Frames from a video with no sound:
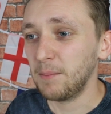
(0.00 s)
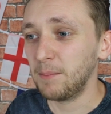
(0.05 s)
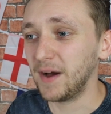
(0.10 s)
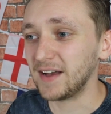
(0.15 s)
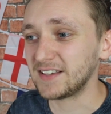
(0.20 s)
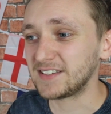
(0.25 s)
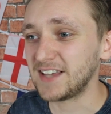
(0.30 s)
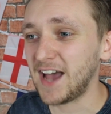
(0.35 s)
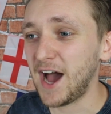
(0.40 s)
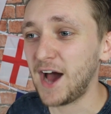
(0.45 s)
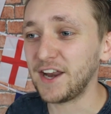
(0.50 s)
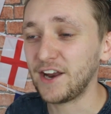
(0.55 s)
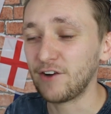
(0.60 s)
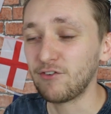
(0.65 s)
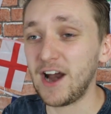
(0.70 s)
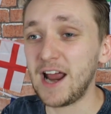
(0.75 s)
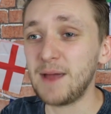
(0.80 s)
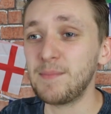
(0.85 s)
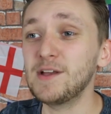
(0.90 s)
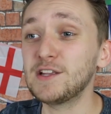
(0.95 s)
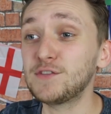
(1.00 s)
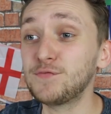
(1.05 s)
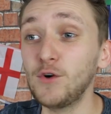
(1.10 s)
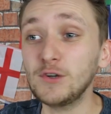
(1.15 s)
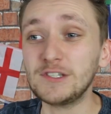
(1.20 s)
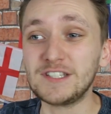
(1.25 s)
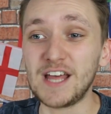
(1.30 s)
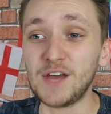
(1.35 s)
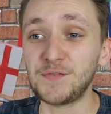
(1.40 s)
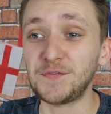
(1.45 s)
But Saudi Arabians
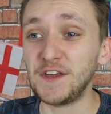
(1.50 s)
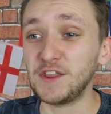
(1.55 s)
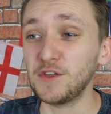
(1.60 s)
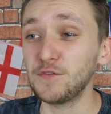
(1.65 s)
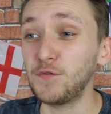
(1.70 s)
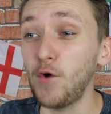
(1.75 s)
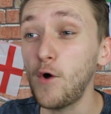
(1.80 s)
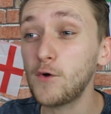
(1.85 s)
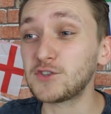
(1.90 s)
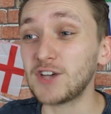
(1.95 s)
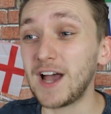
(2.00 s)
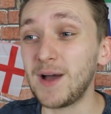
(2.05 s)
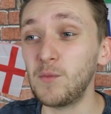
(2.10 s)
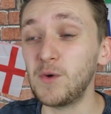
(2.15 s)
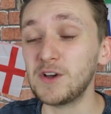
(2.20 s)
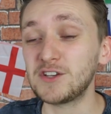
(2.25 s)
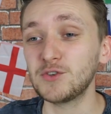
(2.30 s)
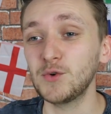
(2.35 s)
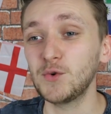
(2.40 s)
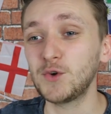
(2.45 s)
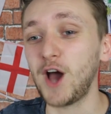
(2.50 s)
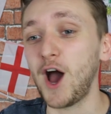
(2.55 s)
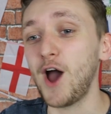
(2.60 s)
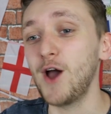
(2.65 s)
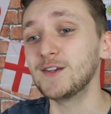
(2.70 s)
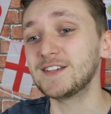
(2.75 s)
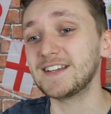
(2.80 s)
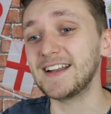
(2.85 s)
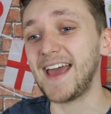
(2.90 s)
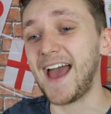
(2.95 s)
fall to their feet, the full-time whistle
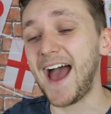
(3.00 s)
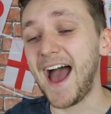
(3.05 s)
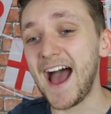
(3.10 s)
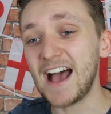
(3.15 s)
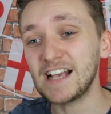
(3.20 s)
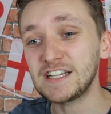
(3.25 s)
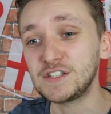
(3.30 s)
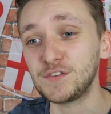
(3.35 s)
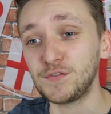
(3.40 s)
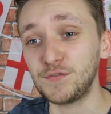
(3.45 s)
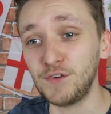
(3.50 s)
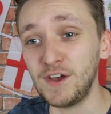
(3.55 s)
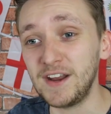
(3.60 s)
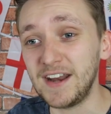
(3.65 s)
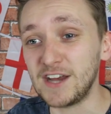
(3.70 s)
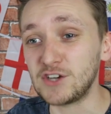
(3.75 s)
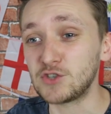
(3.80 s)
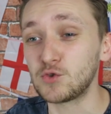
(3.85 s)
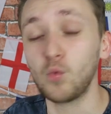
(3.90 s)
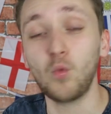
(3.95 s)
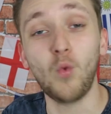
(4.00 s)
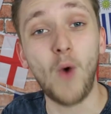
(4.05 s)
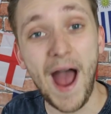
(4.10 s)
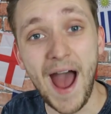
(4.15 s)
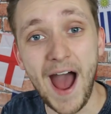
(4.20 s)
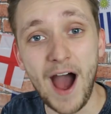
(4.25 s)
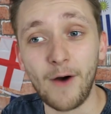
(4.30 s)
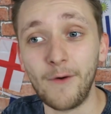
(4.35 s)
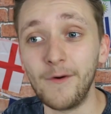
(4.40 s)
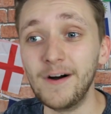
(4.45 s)
goes, and it has finished.
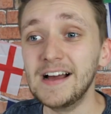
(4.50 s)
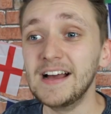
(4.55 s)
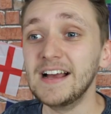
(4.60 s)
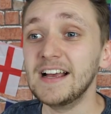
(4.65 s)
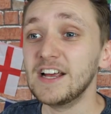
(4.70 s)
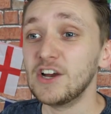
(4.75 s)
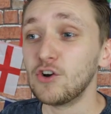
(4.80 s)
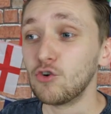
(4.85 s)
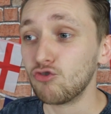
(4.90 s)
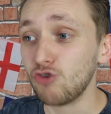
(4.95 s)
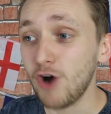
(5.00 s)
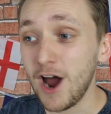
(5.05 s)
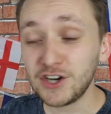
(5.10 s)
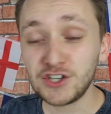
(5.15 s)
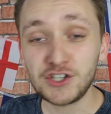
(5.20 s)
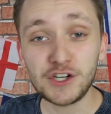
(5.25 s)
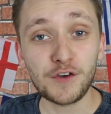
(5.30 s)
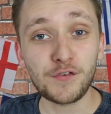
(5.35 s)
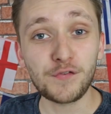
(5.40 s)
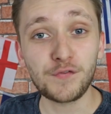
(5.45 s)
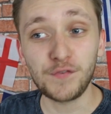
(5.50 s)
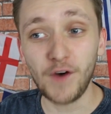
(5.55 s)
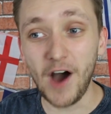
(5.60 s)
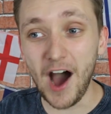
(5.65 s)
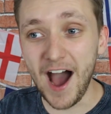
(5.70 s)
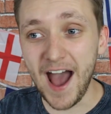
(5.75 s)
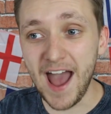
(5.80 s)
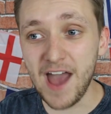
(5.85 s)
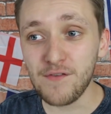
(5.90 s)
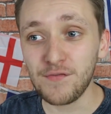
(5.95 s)
Wow. Russia
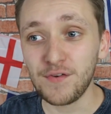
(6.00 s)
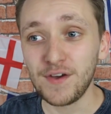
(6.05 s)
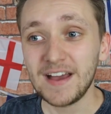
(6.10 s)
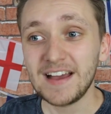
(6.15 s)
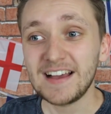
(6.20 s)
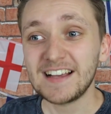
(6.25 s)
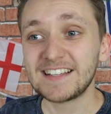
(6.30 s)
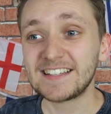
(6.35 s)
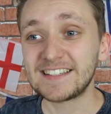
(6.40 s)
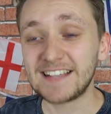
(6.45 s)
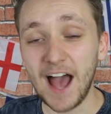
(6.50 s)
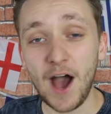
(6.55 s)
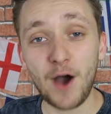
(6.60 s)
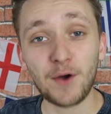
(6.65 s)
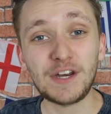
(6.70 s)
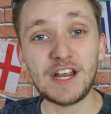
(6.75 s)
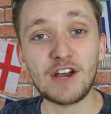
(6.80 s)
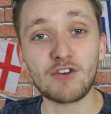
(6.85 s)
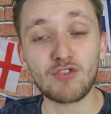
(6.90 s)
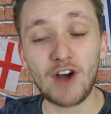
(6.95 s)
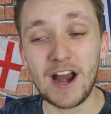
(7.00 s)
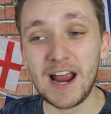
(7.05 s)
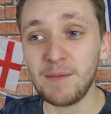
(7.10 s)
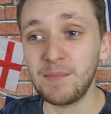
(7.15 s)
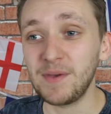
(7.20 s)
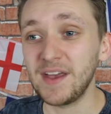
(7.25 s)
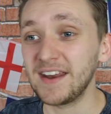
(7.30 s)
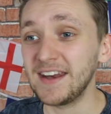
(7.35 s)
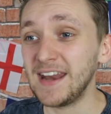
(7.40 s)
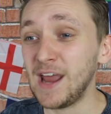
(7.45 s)
5, Saudi
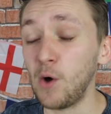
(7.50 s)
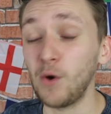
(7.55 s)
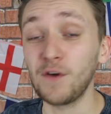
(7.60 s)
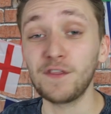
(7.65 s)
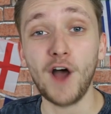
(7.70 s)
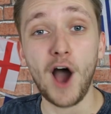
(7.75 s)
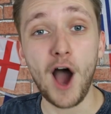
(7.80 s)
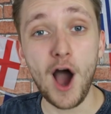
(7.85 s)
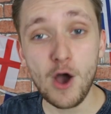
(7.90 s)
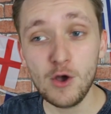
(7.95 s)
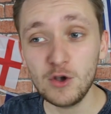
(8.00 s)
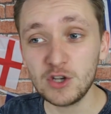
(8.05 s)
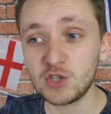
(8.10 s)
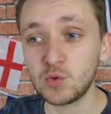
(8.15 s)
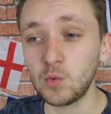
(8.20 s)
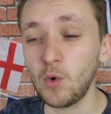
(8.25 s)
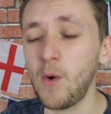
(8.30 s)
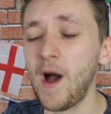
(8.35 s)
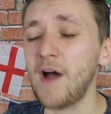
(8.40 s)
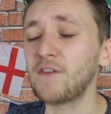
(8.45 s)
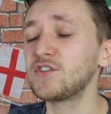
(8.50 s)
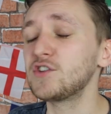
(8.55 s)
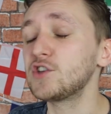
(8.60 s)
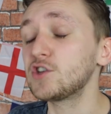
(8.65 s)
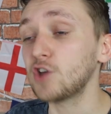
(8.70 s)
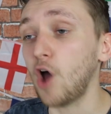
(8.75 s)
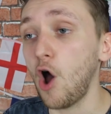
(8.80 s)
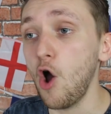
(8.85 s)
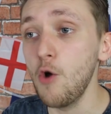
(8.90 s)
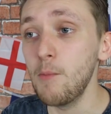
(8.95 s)
Arabia 0, and the hosts will have
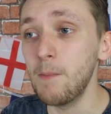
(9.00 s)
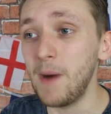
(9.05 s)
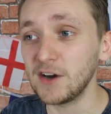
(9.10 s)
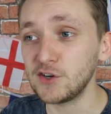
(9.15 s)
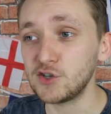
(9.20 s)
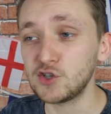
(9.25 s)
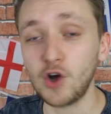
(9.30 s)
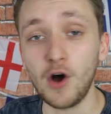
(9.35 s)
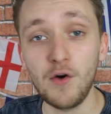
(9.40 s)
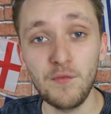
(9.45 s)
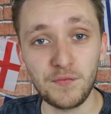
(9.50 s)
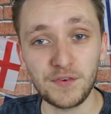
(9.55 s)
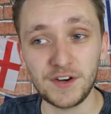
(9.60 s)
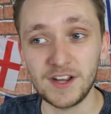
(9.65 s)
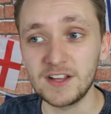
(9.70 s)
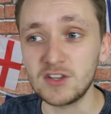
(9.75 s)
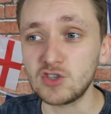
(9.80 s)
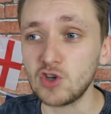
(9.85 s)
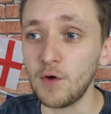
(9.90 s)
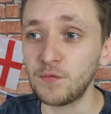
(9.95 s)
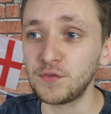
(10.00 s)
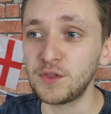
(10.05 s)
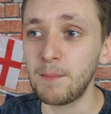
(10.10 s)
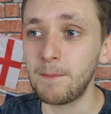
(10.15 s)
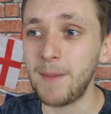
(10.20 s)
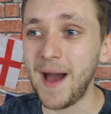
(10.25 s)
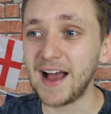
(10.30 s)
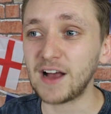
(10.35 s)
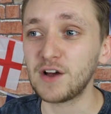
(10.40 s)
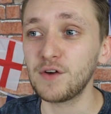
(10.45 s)
so much confidence off the
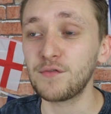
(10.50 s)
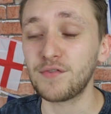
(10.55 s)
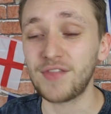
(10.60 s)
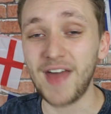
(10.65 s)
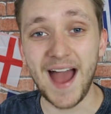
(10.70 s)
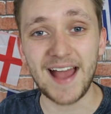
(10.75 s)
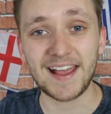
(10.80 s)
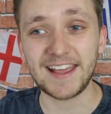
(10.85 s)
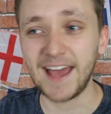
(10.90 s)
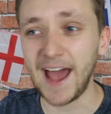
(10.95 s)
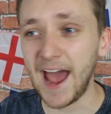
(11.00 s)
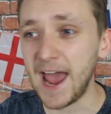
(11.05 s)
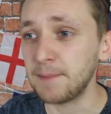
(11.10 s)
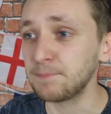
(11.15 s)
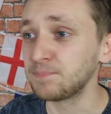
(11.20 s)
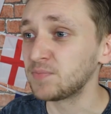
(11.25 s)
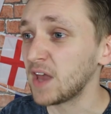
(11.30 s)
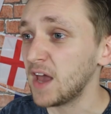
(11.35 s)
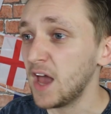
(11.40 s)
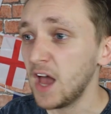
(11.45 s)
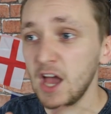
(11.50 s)
back of that game.